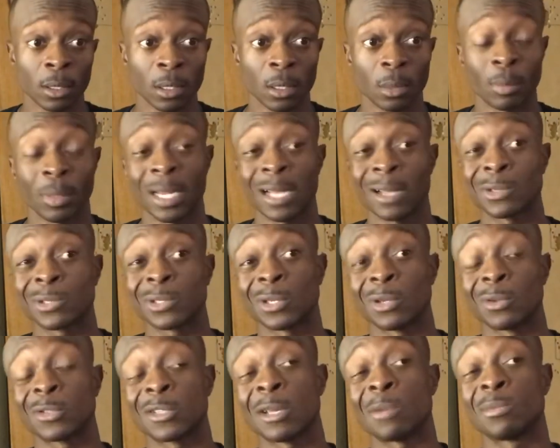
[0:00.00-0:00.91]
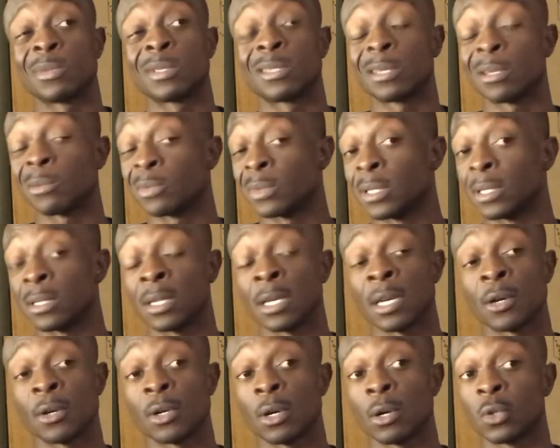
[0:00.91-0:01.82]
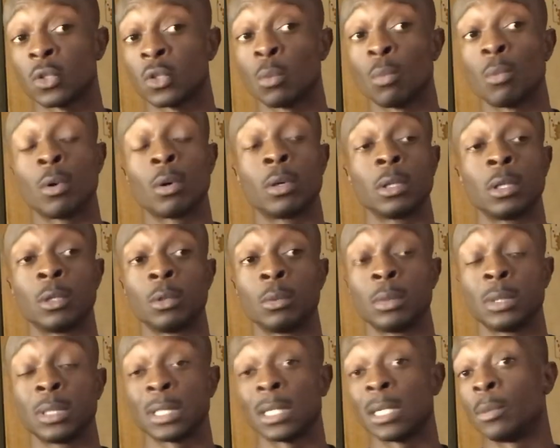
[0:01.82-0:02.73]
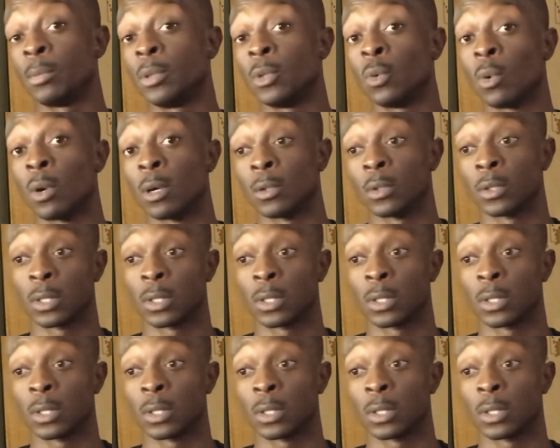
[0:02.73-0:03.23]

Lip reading: But also, some scenarios, the more lumens could be worse.